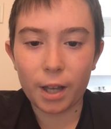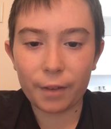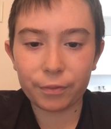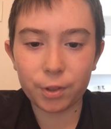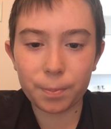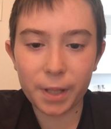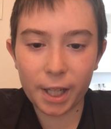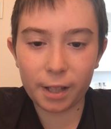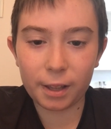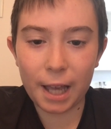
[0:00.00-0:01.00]
After
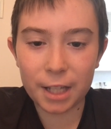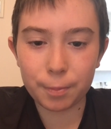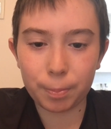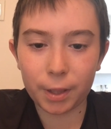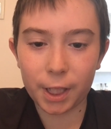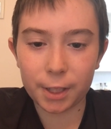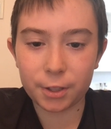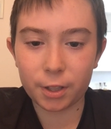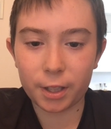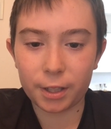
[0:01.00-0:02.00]
being last
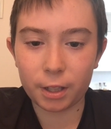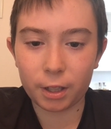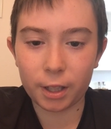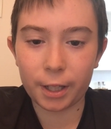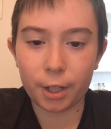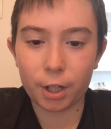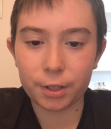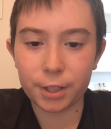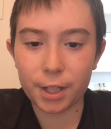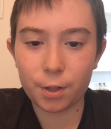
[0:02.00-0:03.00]
place in the league
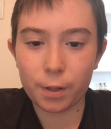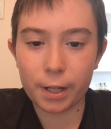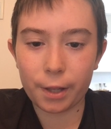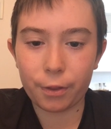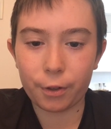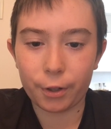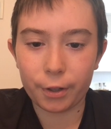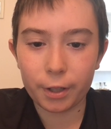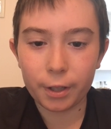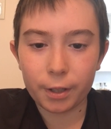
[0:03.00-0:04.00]
on January
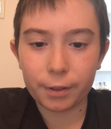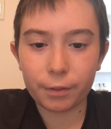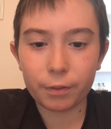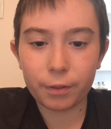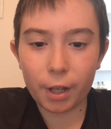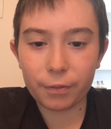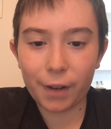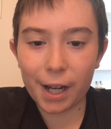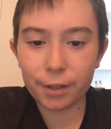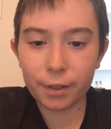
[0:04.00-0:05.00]
3rd, they
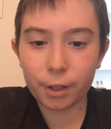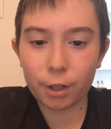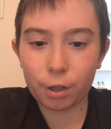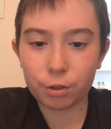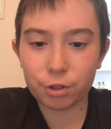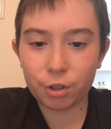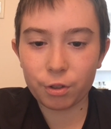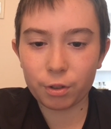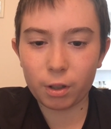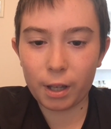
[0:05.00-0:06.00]
fired their coach
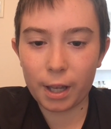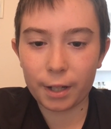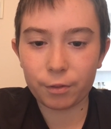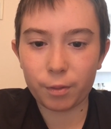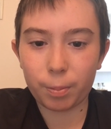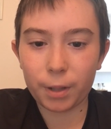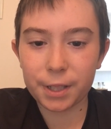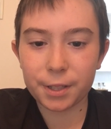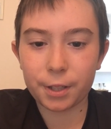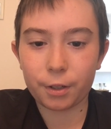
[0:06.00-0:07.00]
and
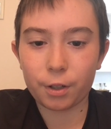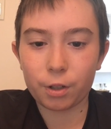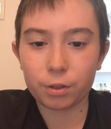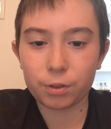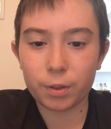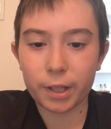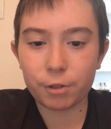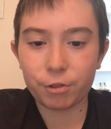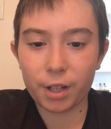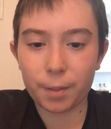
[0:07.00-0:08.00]
replaced their coach with
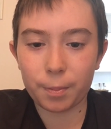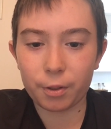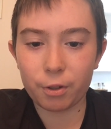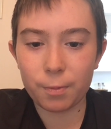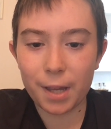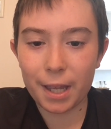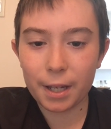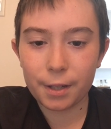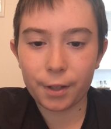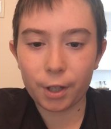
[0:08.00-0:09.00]
Craig Berube.
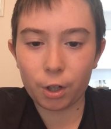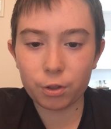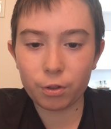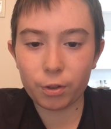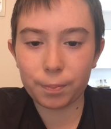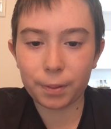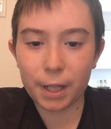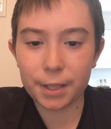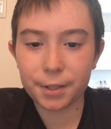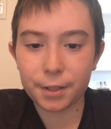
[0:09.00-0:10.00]
They also
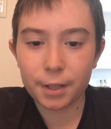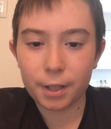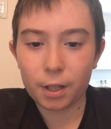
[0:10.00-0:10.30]
replaced